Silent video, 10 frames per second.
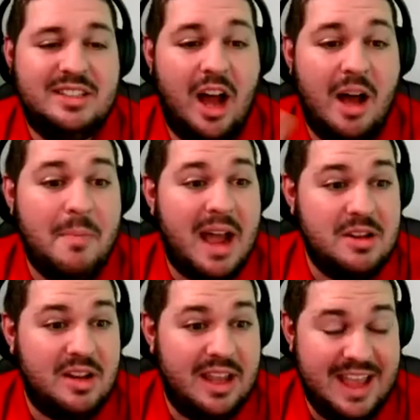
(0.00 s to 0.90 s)
Tom
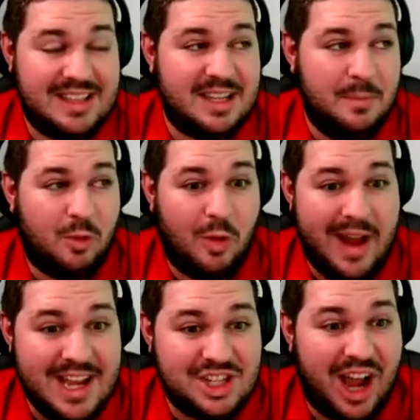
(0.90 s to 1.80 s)
might eat some
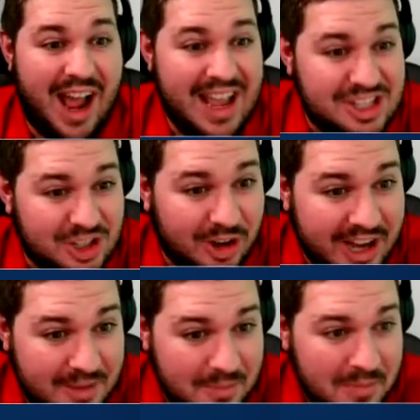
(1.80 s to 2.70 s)
ranch ice
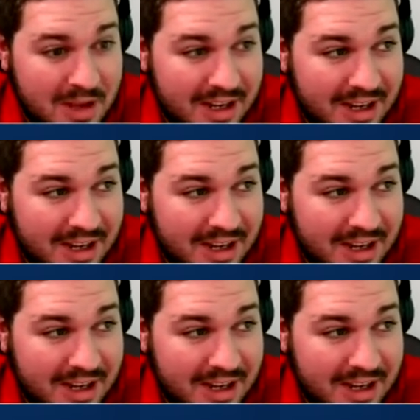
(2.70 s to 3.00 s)
cream.